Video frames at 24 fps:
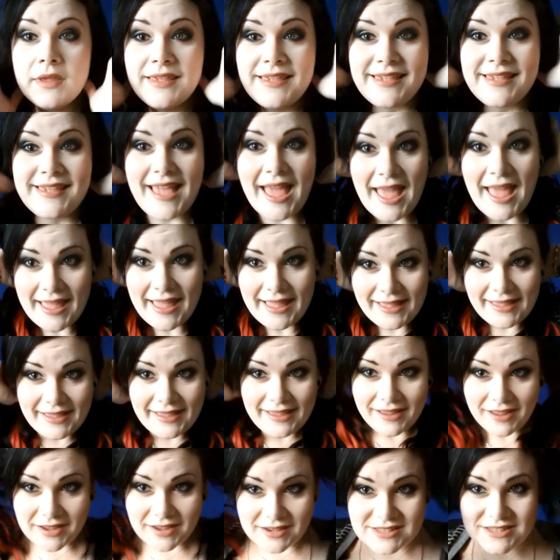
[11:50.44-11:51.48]

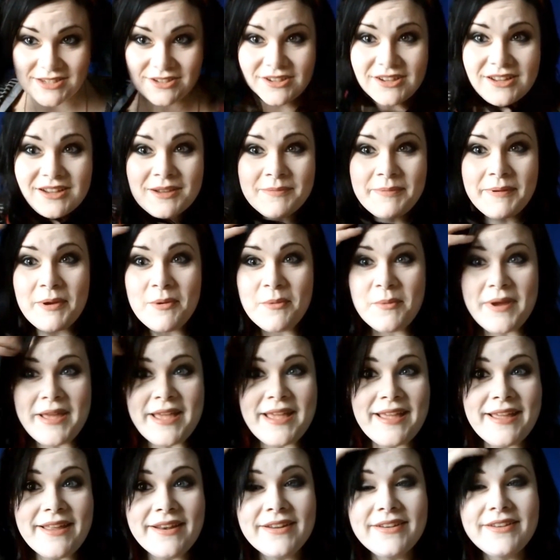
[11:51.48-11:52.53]
Yay! I still look a bit
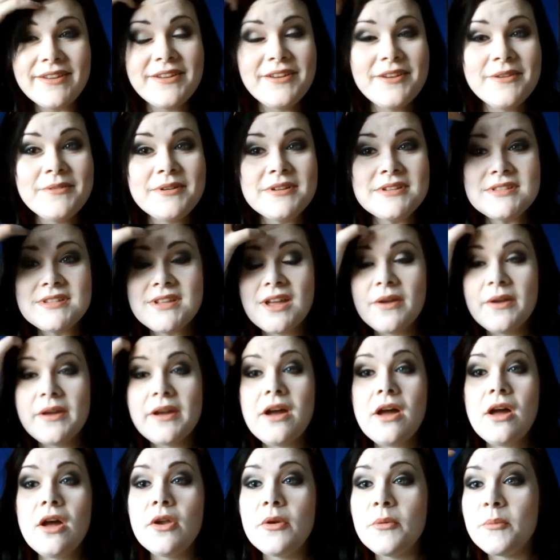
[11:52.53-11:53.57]
weird, I don't know what's
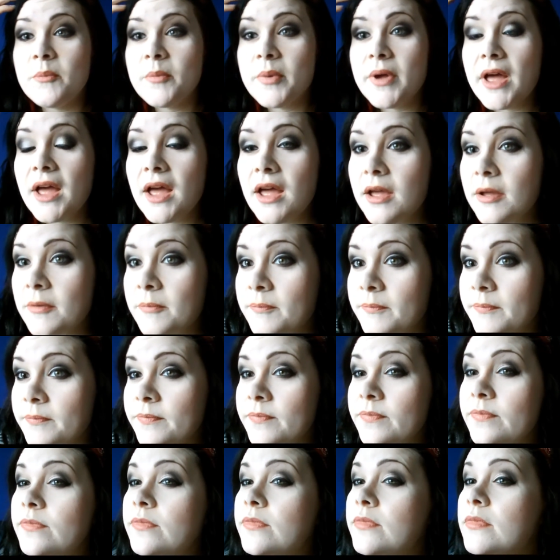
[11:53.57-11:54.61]
going on, but
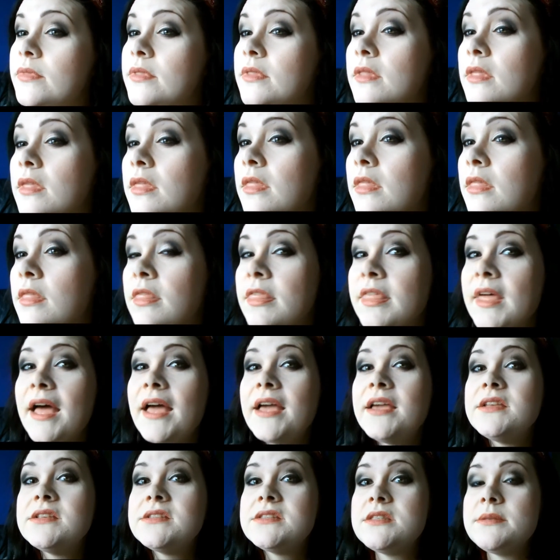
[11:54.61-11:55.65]

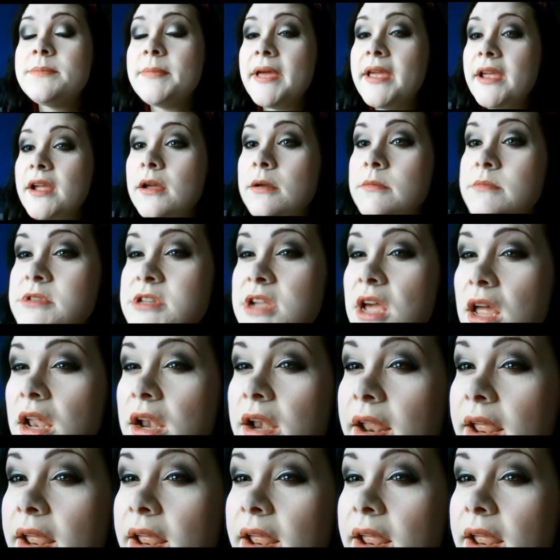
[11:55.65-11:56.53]
that is the makeup done